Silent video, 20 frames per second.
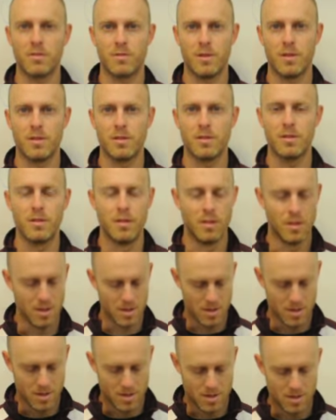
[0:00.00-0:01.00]
final.
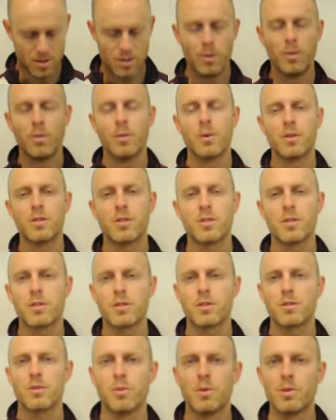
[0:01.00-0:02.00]
once
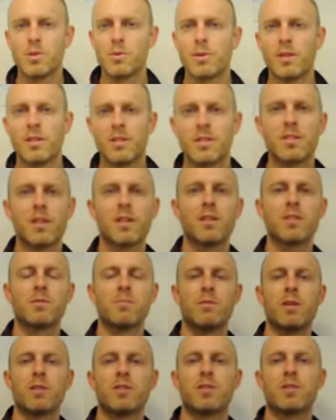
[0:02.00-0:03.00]
we get to second
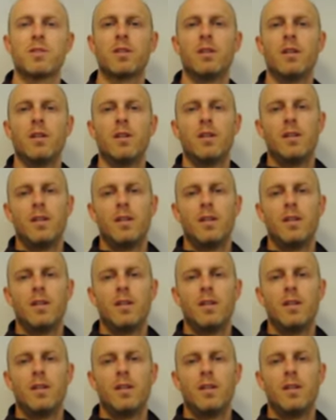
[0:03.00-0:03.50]
semester,